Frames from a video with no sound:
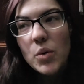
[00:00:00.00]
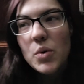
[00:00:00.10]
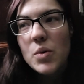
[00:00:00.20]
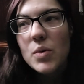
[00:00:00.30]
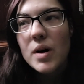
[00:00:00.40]

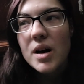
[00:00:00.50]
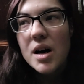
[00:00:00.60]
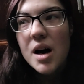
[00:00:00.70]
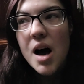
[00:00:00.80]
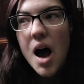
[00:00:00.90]
Ooh,
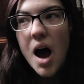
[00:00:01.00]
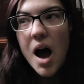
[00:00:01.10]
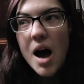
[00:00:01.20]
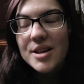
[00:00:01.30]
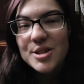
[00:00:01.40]

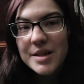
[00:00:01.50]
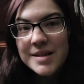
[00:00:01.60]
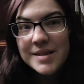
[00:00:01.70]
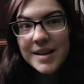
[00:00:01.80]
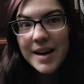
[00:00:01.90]

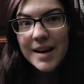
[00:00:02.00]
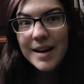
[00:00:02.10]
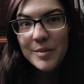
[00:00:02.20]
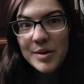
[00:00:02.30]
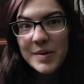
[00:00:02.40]
jeans today, and
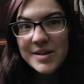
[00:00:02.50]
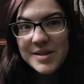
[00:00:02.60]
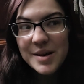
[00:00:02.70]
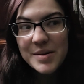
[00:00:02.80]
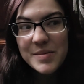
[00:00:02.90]
I'm gonna wear
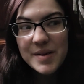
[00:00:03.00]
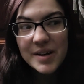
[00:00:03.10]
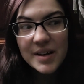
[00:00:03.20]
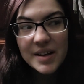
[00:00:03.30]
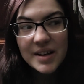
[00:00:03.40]
some.
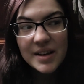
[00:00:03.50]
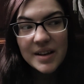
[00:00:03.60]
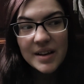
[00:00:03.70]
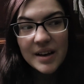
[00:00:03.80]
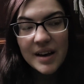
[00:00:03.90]

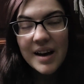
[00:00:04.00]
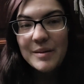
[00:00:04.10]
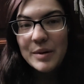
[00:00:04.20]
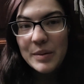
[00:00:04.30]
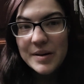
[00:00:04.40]
I'm
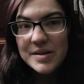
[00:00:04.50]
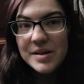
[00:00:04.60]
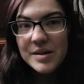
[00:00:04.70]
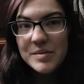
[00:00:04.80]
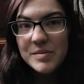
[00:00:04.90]
gonna wear
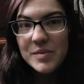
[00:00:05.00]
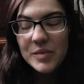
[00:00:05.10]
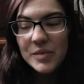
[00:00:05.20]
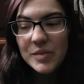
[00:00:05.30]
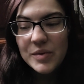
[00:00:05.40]
some
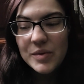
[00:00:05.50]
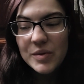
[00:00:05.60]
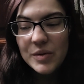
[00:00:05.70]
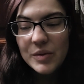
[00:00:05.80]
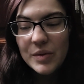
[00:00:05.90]

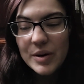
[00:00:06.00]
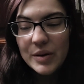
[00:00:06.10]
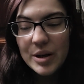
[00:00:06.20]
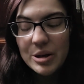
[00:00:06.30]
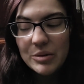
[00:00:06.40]
real
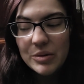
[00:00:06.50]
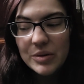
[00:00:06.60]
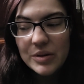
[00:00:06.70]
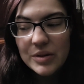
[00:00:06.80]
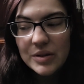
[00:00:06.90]

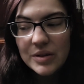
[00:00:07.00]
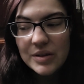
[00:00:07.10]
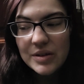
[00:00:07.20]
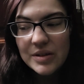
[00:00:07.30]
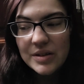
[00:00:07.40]
cute
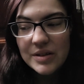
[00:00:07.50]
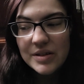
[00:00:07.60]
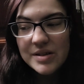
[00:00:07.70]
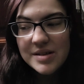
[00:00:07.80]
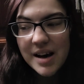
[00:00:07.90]

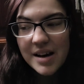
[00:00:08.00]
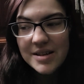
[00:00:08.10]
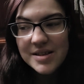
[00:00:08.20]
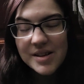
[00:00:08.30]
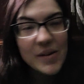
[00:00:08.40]

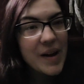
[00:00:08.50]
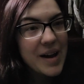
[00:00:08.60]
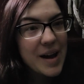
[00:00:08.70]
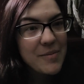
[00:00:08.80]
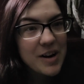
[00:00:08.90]
socks. Okay,
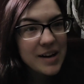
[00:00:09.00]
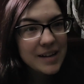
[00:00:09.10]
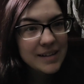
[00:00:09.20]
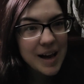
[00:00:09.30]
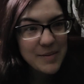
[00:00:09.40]
I'm
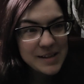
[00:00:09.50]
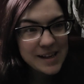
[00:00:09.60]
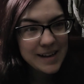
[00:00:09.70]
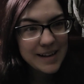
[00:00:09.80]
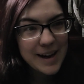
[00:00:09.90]
ready. I'm excited